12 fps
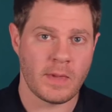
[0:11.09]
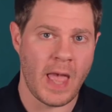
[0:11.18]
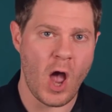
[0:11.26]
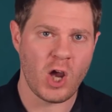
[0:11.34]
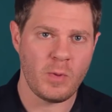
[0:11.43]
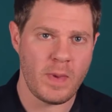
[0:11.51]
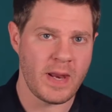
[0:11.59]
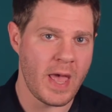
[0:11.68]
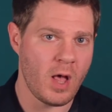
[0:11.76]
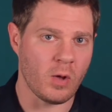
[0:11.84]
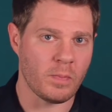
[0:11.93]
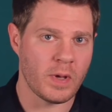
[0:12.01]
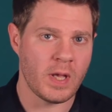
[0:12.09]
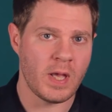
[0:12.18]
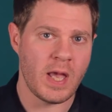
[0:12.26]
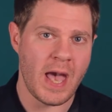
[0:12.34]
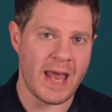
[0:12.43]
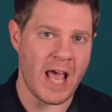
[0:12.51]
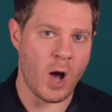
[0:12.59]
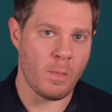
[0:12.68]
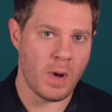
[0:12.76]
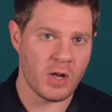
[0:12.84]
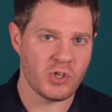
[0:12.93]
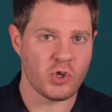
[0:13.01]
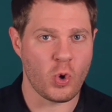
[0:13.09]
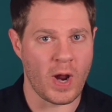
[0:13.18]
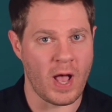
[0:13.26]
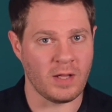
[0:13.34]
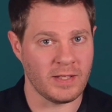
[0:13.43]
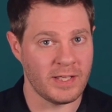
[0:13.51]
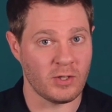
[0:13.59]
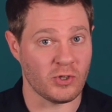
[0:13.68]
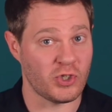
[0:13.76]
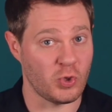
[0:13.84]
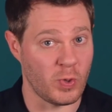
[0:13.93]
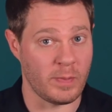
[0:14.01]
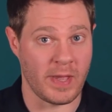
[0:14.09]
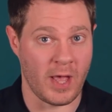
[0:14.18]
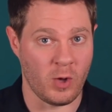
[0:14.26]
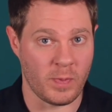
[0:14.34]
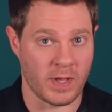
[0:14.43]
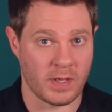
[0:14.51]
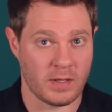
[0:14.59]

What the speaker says: How can men help, and how much or how little should we be helping?